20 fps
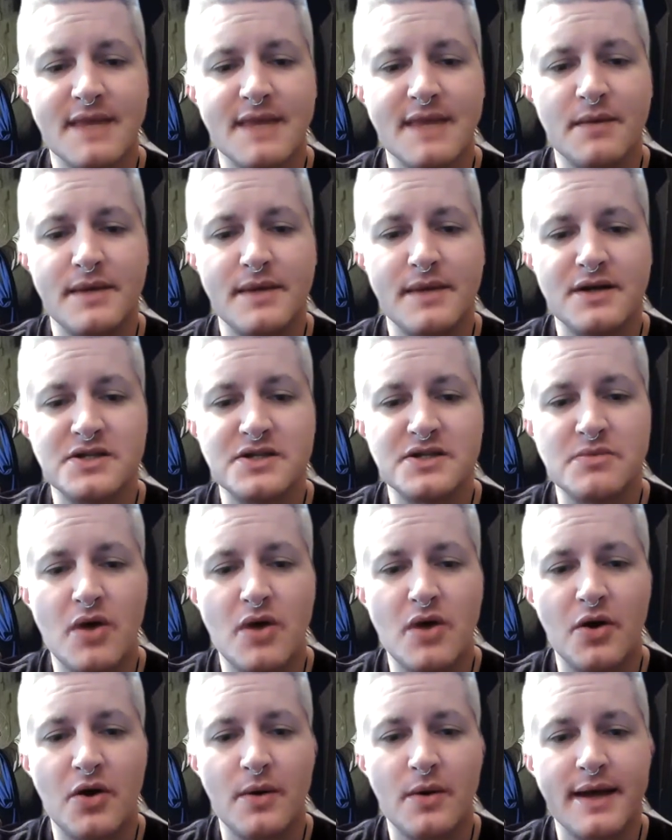I'll be on
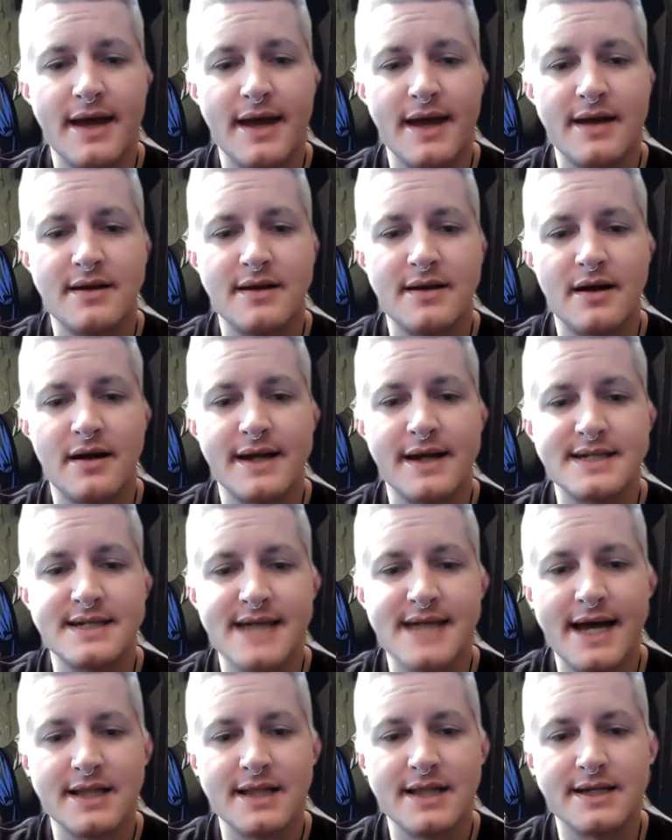tomorrow again. All right.
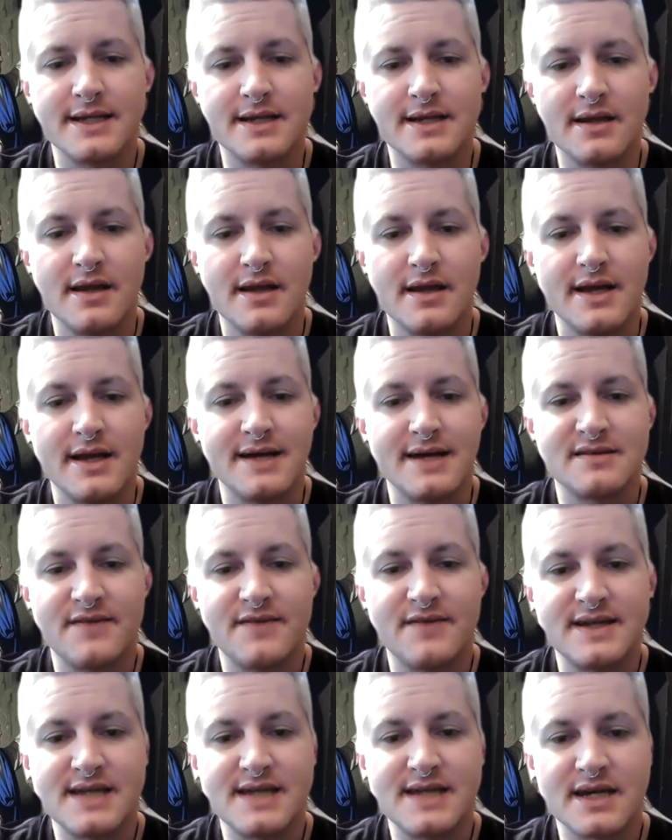Talon. As a
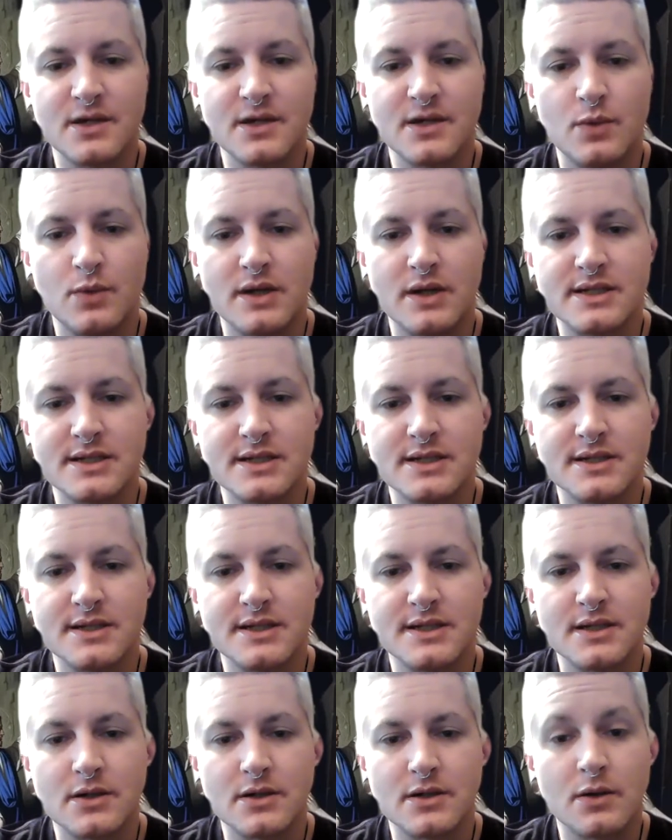vet tech who
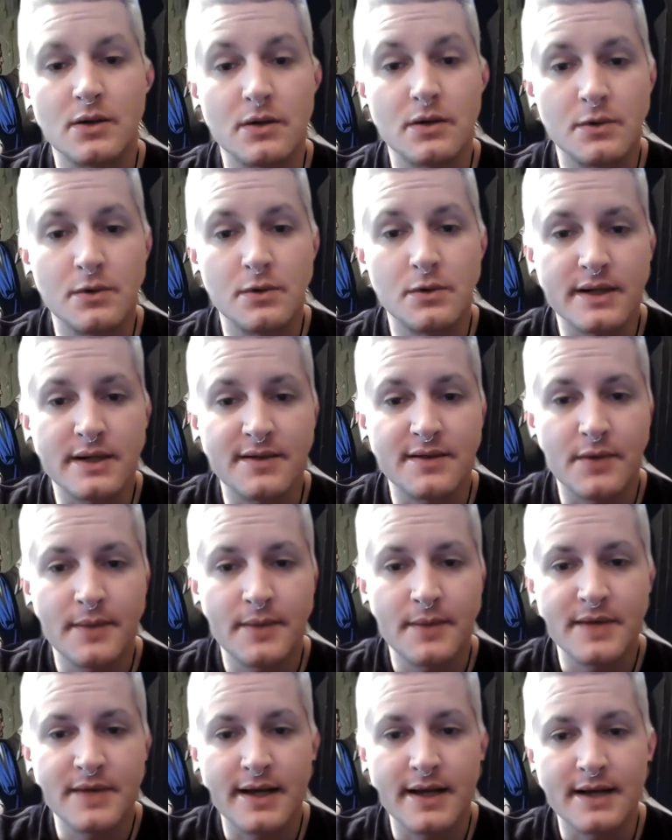wanted, or who worked in the
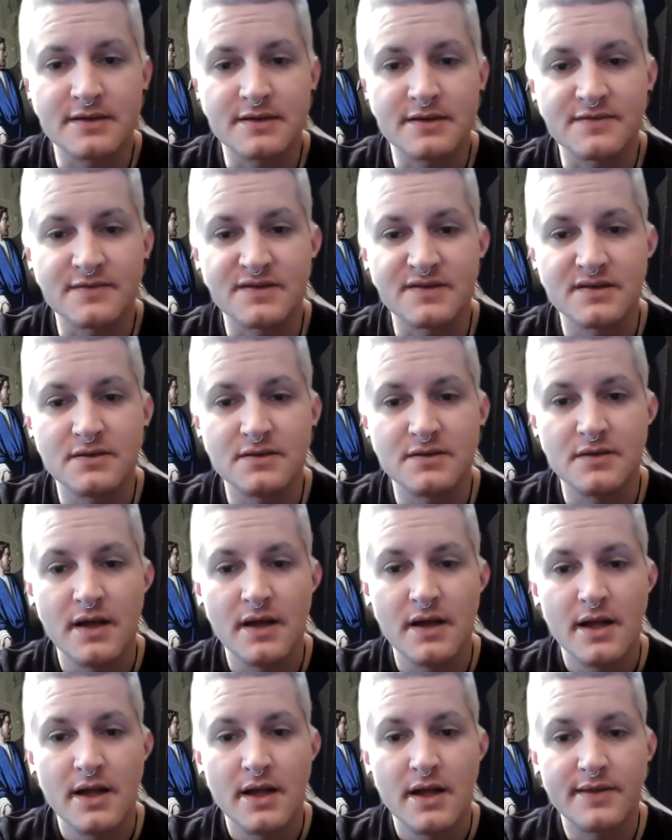reptile house of the zoo,
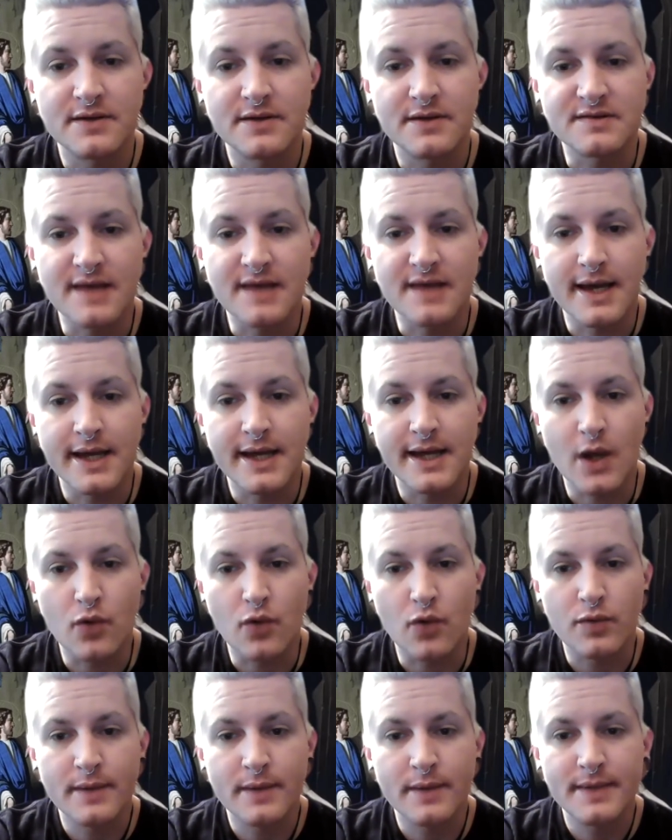there's a
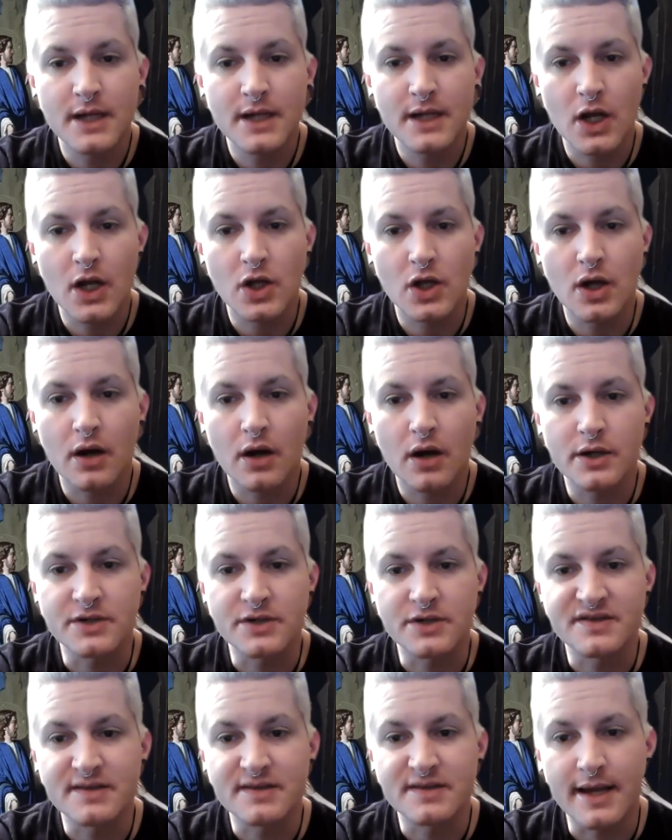ribbon
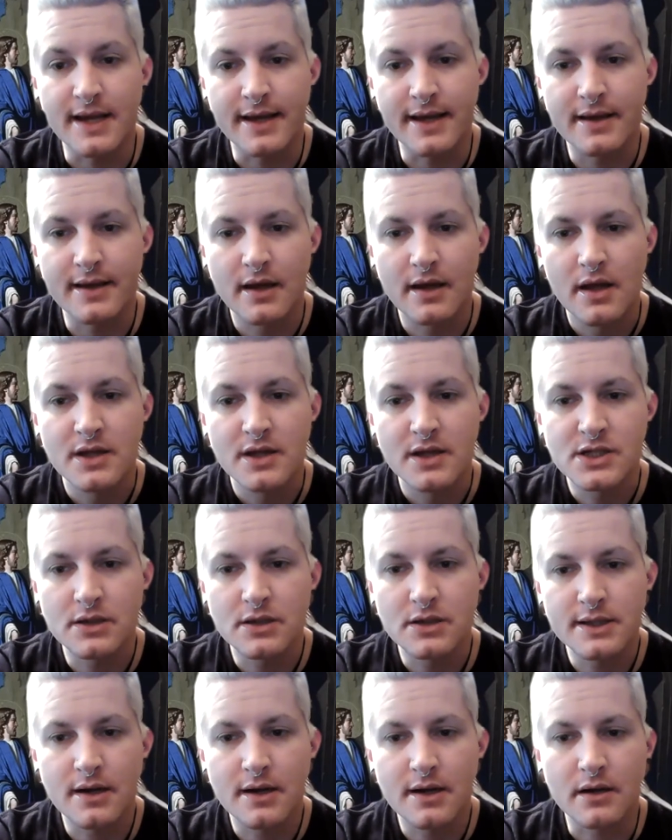garter snake.
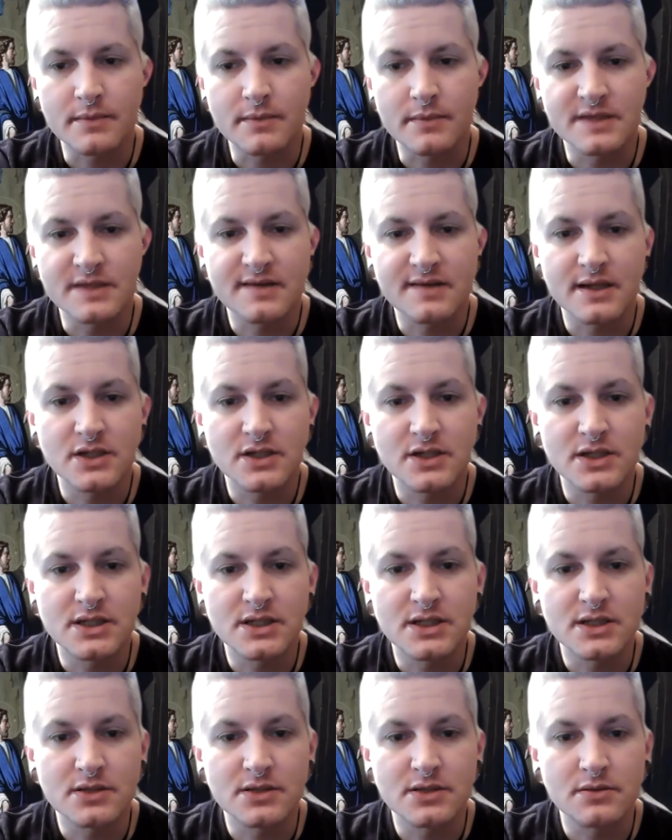Totally harmless and
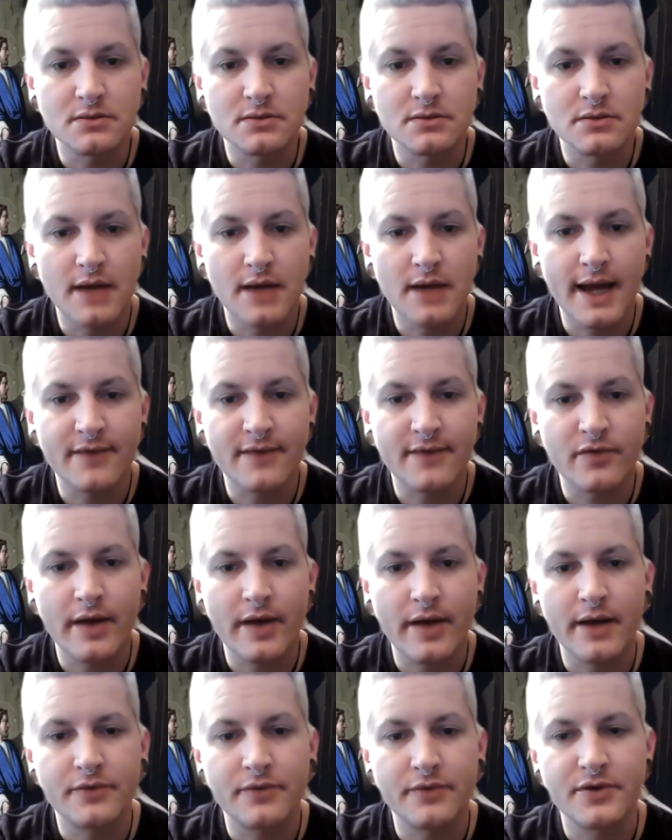good to have
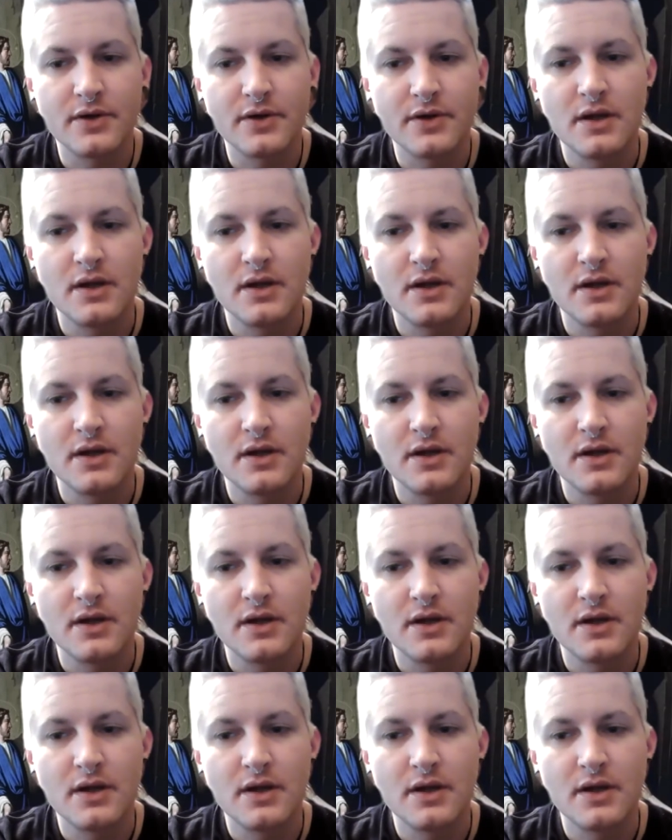around.